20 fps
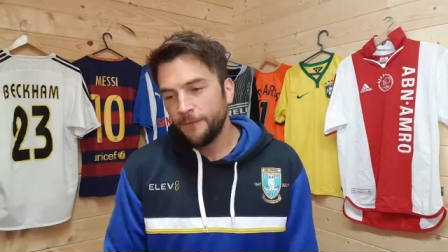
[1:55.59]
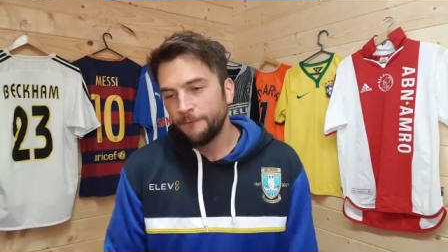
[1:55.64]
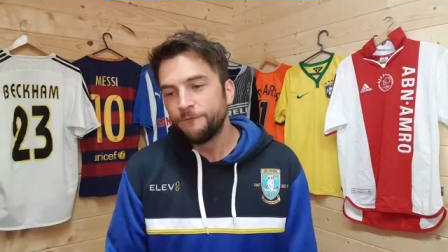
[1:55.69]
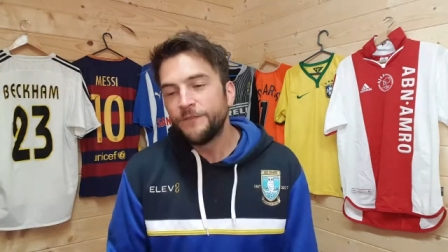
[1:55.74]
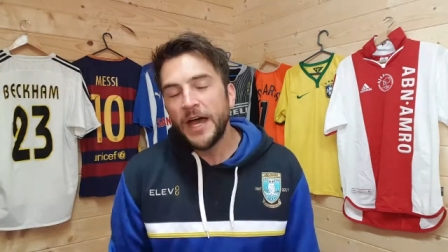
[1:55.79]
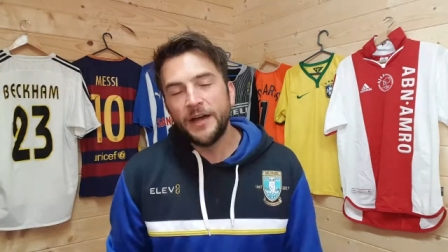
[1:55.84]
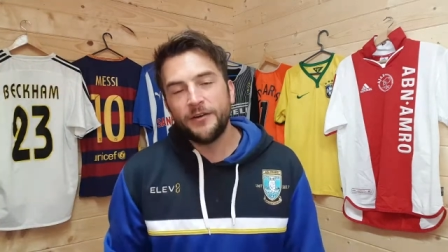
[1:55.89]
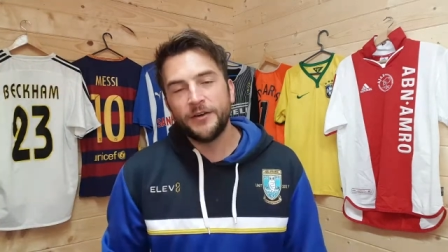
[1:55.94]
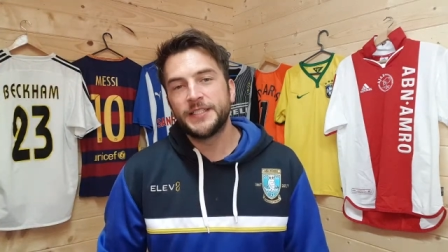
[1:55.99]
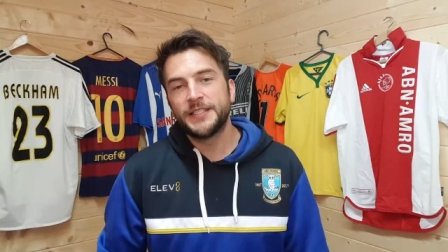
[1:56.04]

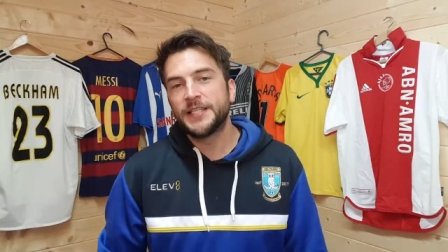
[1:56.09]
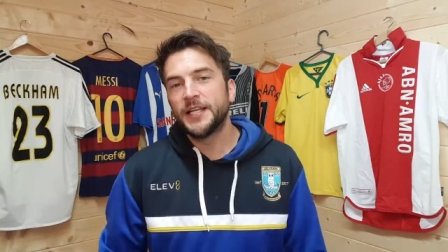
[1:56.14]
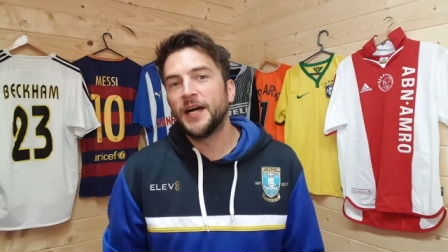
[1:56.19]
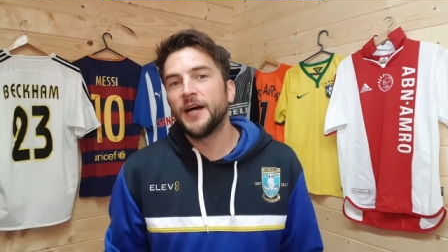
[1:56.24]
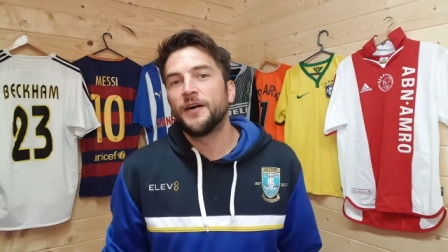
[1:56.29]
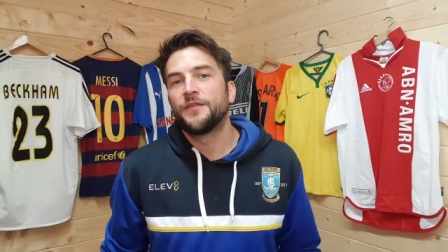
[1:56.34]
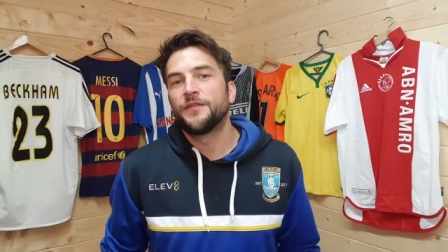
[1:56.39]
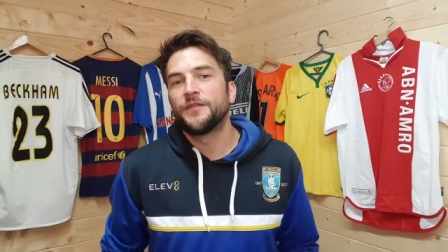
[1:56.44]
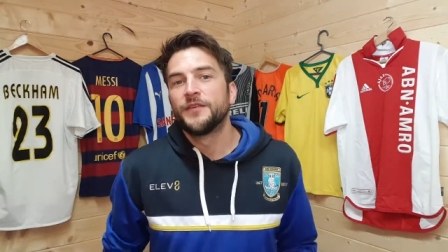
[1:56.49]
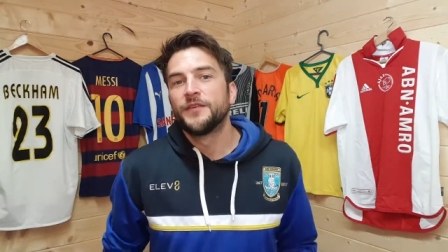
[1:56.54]
Very
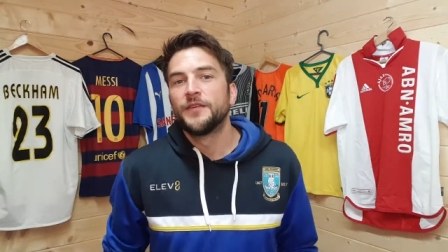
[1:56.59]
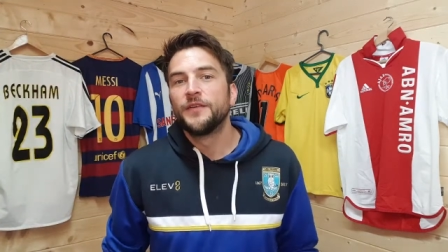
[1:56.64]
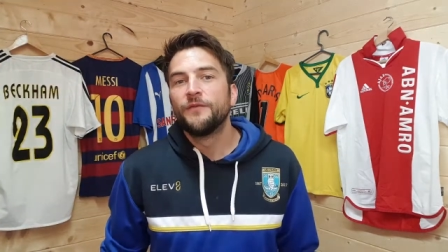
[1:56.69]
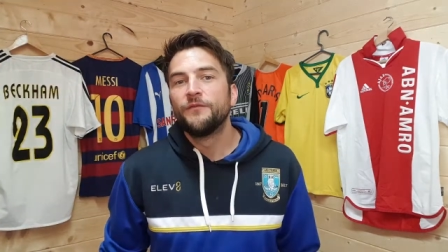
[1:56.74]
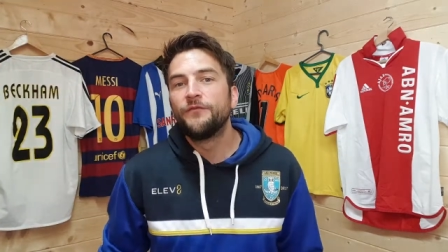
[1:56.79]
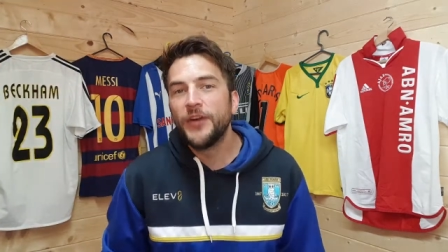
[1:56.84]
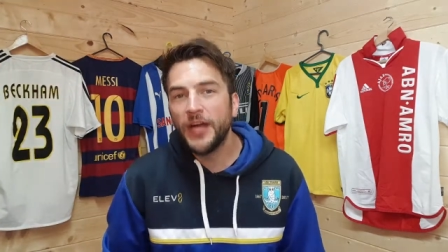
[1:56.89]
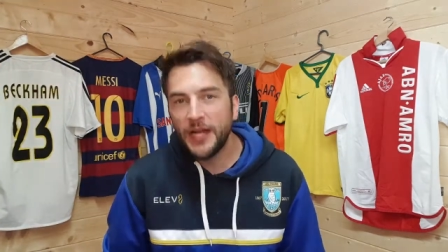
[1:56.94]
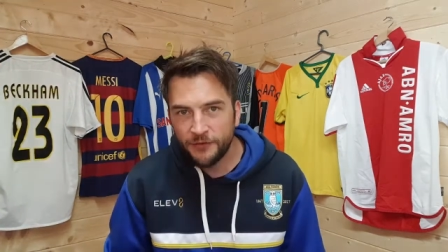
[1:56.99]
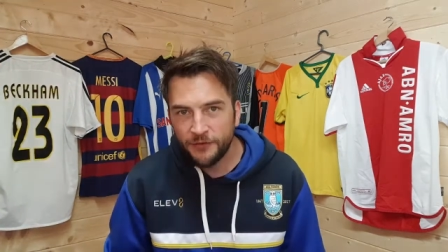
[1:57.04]
tough.
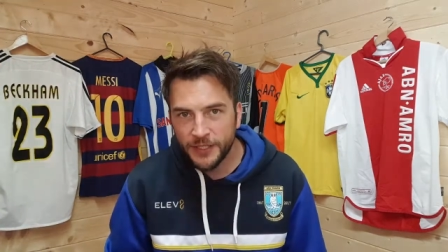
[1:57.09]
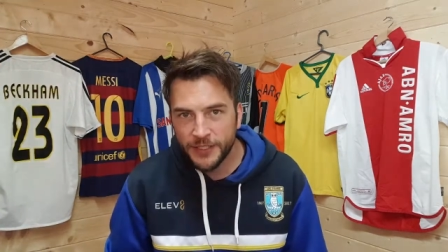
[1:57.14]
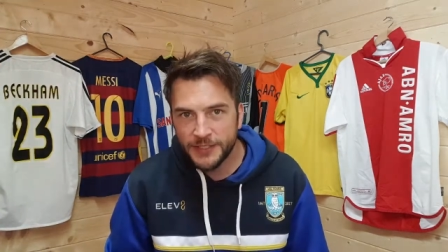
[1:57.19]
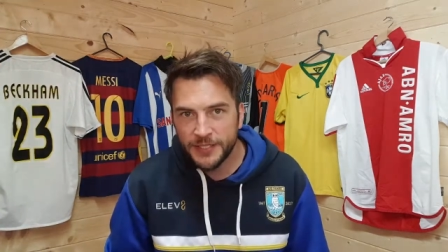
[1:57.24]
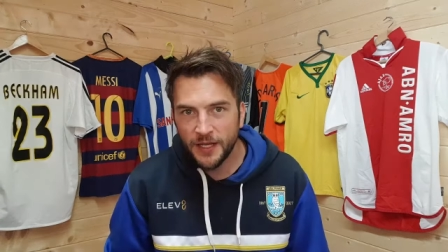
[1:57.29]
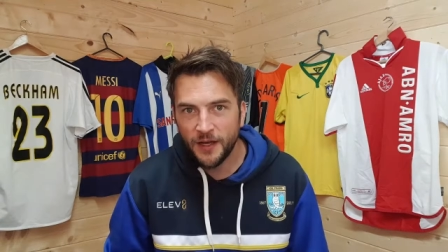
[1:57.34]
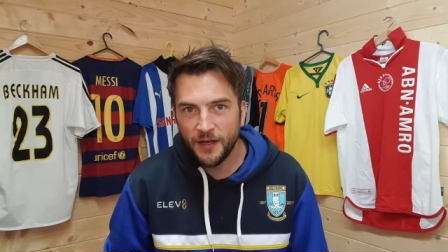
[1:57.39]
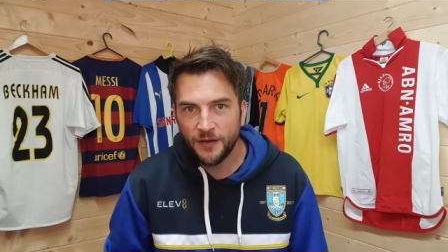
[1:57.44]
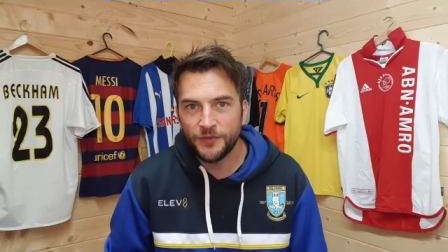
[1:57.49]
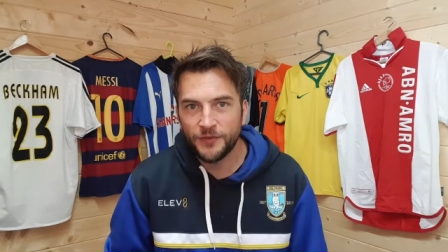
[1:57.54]
Very
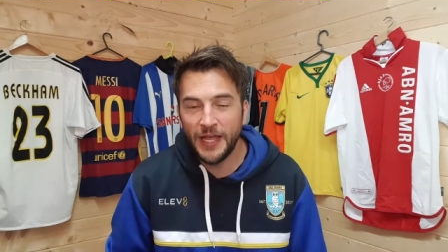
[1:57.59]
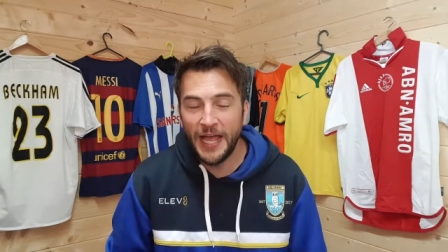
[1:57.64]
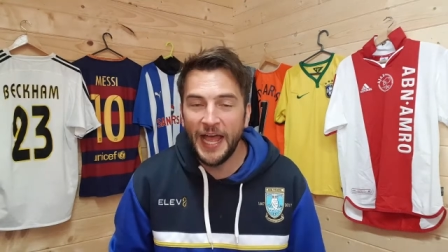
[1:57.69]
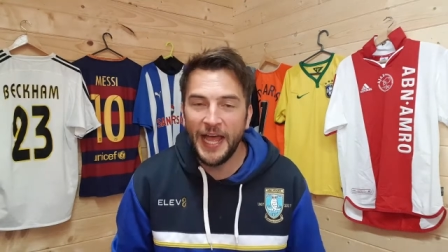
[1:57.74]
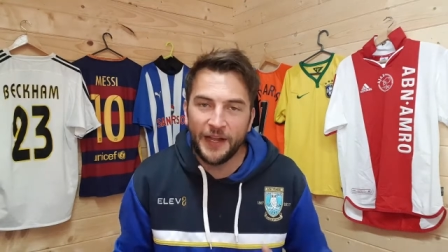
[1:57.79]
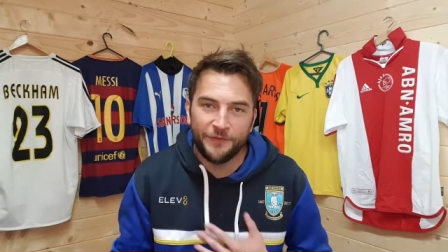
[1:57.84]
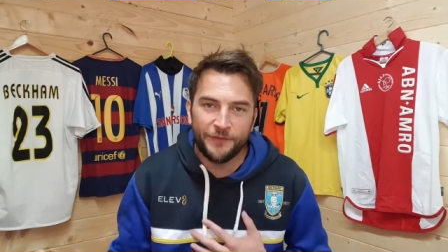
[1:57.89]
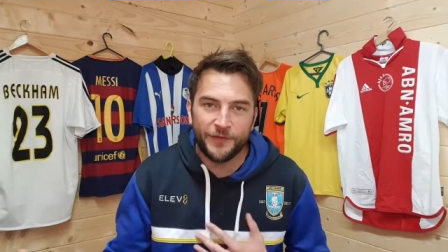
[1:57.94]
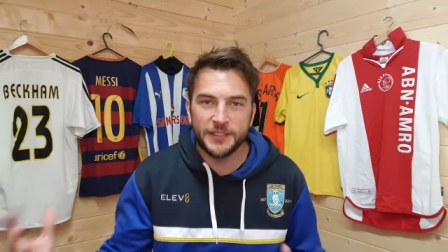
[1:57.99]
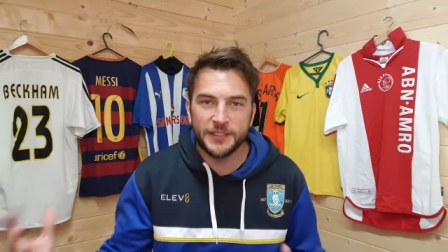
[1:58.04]
tough.
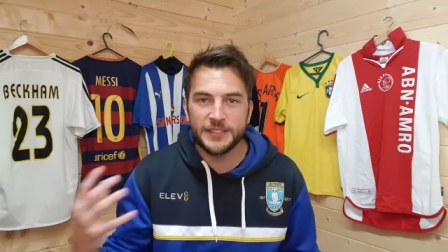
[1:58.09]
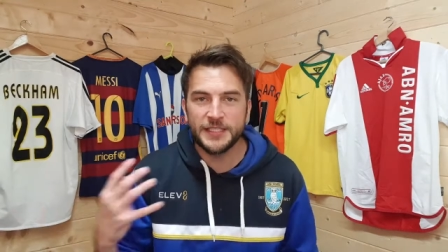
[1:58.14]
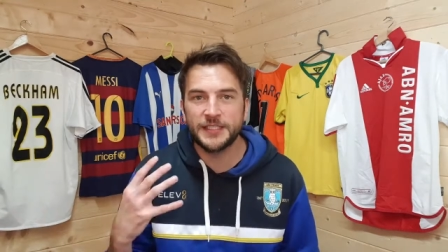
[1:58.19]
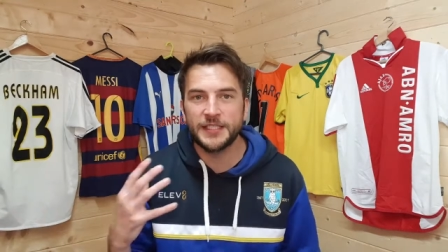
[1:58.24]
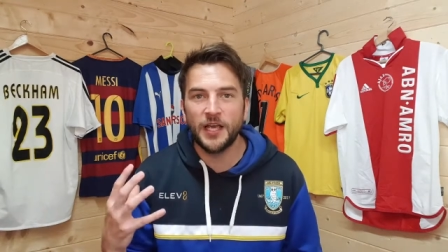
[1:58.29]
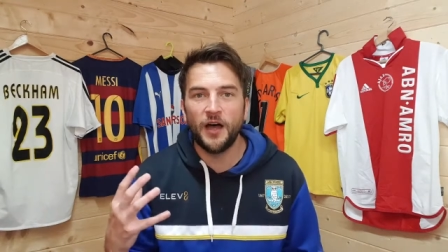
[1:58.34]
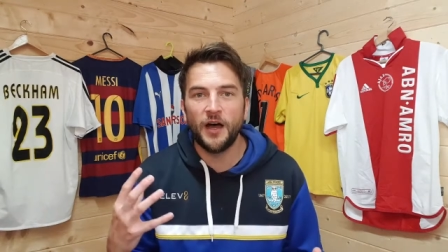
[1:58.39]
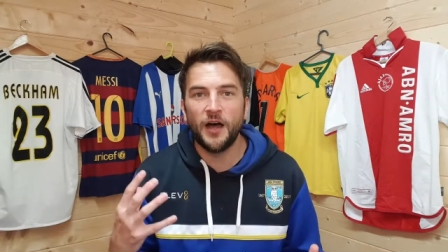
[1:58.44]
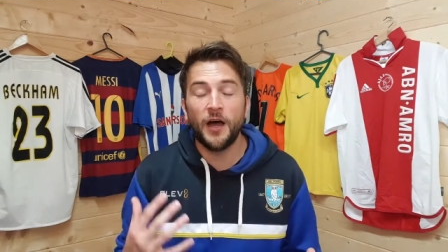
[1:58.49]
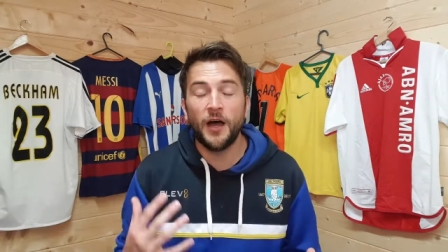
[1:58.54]
Head versus
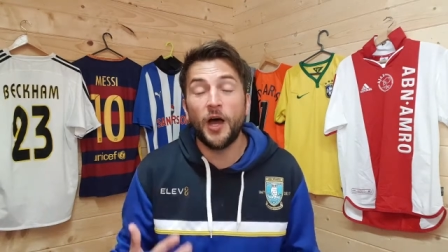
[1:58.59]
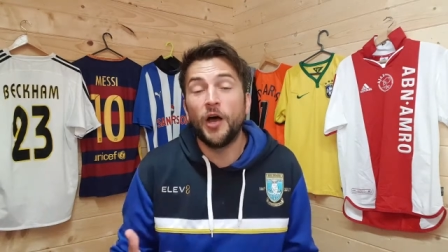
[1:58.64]
heart.